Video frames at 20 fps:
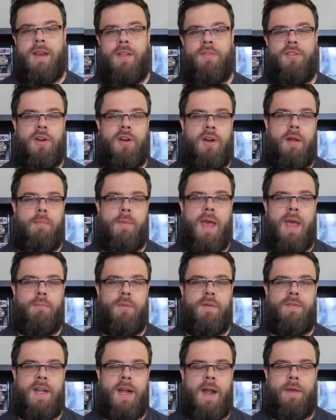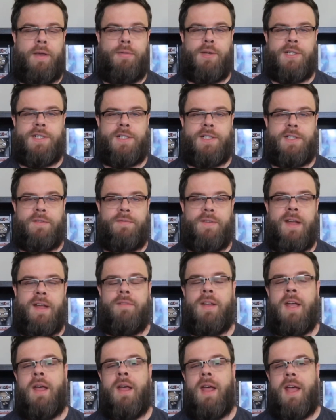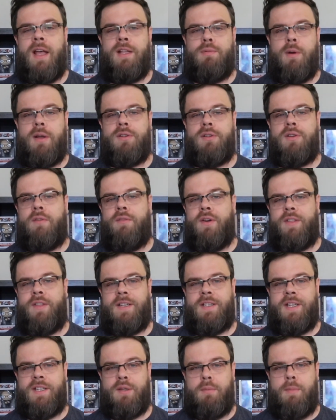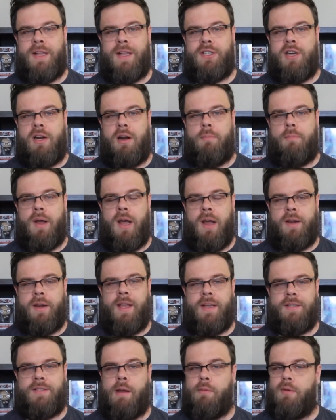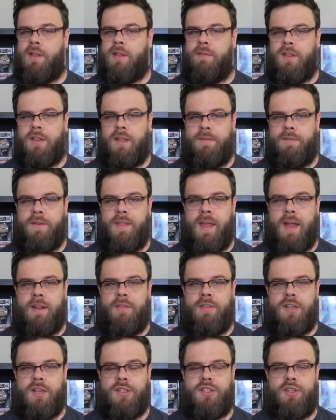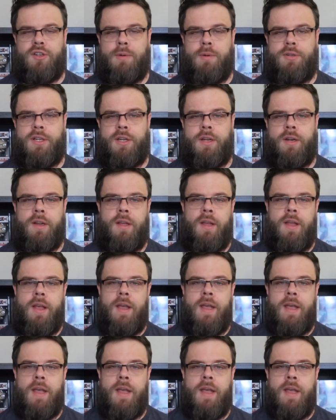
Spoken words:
Instagram at MovieGuy365, as well as over at the Disney Magic Hour podcast. I will leave a link for that in the description.